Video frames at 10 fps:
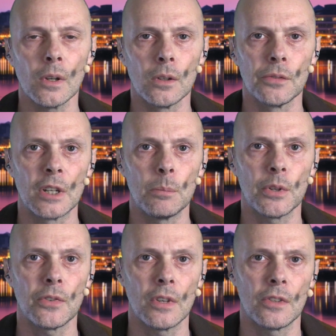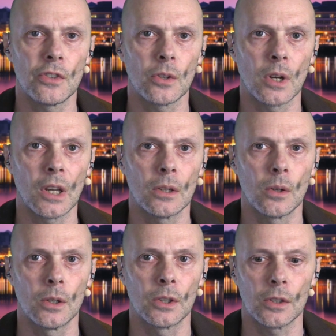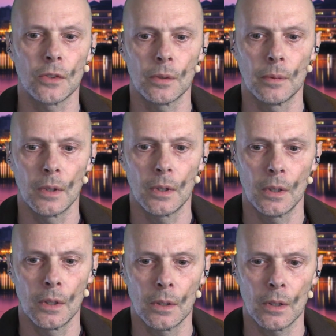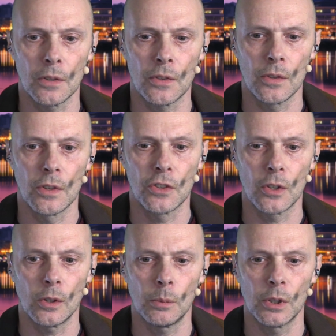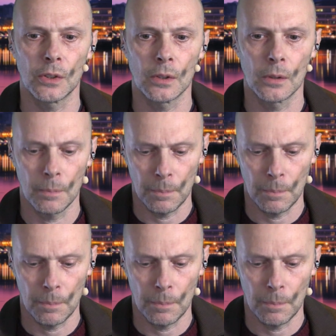of an input it's okay or not. That's the solo button.